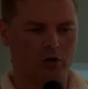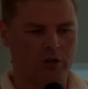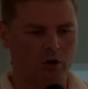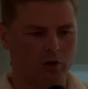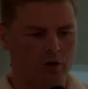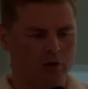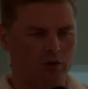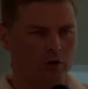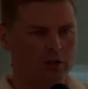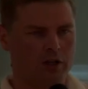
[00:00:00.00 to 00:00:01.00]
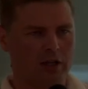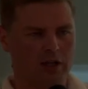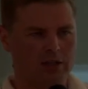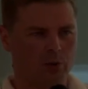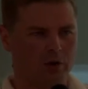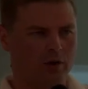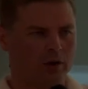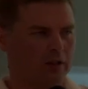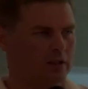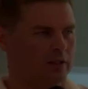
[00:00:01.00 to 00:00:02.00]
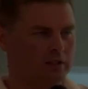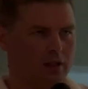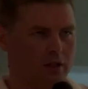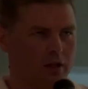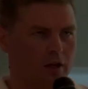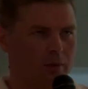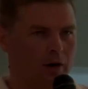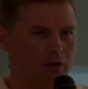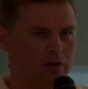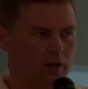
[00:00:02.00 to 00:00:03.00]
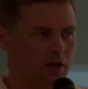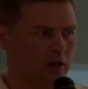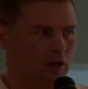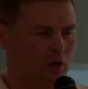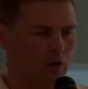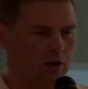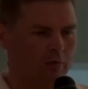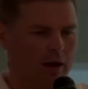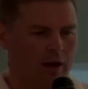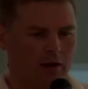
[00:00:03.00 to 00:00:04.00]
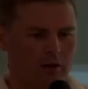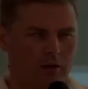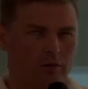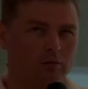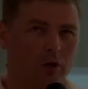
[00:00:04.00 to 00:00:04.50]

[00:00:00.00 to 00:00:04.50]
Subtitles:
So in the first case, when let's say think about email